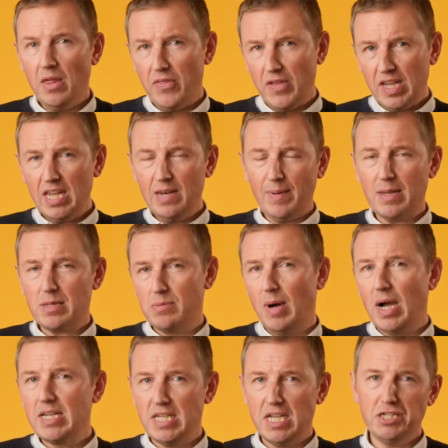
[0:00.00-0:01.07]
Thinking about some
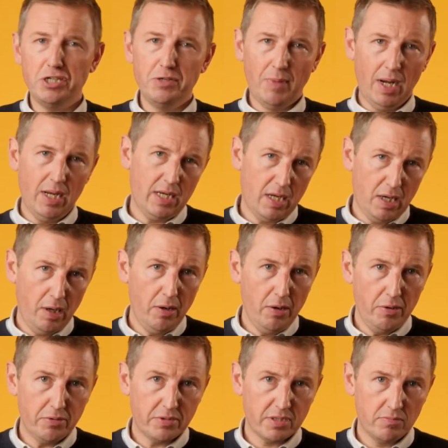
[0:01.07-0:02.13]
ideas you might
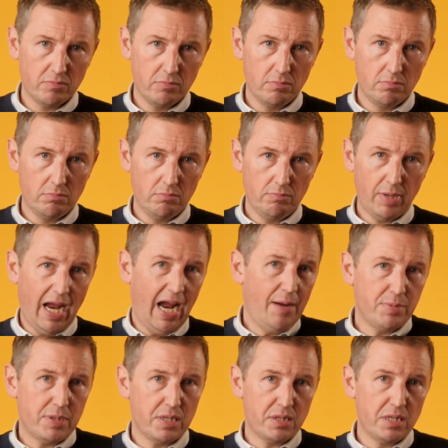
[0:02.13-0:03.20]
include.
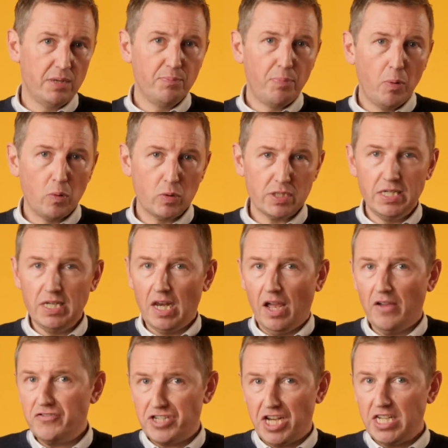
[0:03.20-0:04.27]
Perhaps it's an important
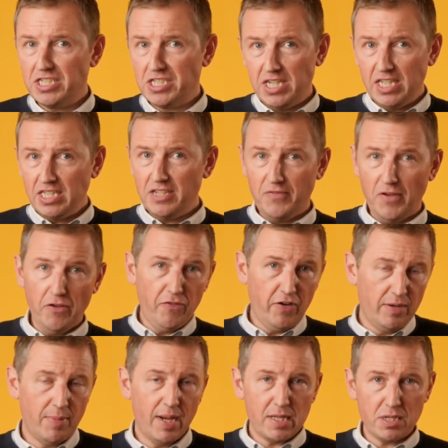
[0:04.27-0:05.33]
life-changing interview for an
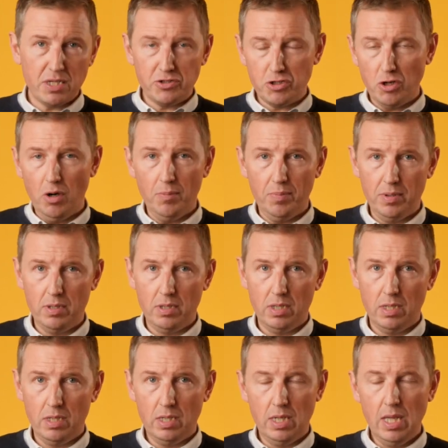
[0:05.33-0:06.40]
amazing job.
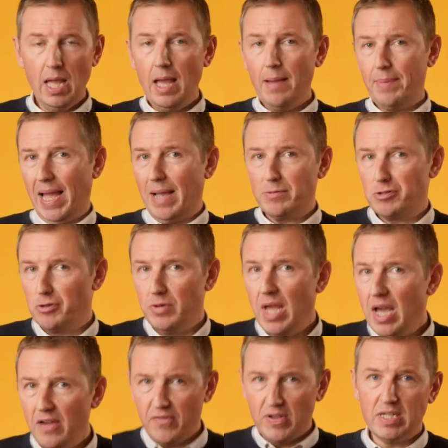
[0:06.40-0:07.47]
Perhaps you're
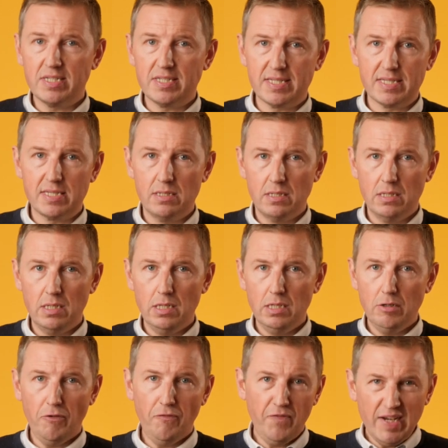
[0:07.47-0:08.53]
nervous.
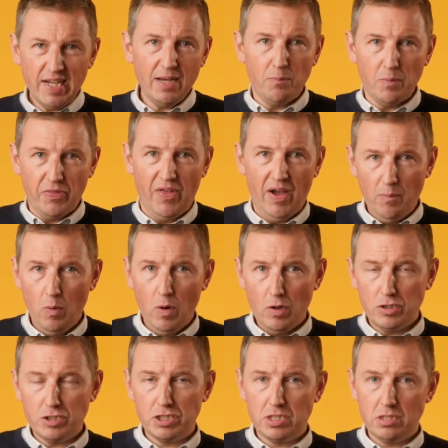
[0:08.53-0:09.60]
You're fiddling with that
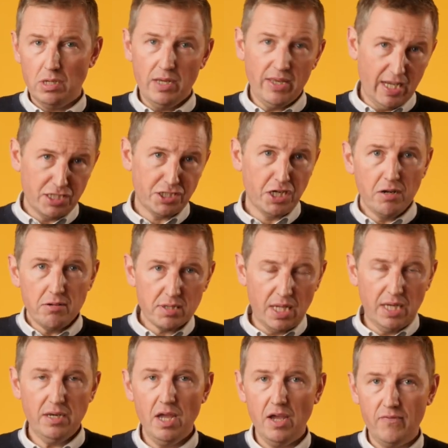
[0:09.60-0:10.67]
watch, and that shows
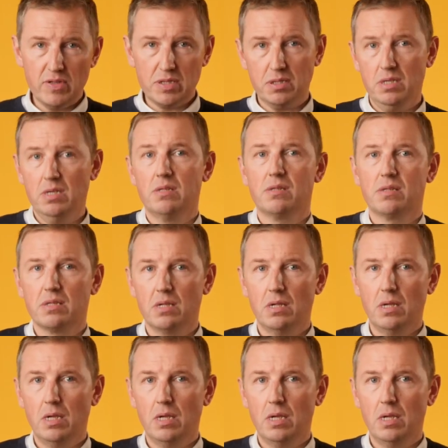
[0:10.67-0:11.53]
that nervousness.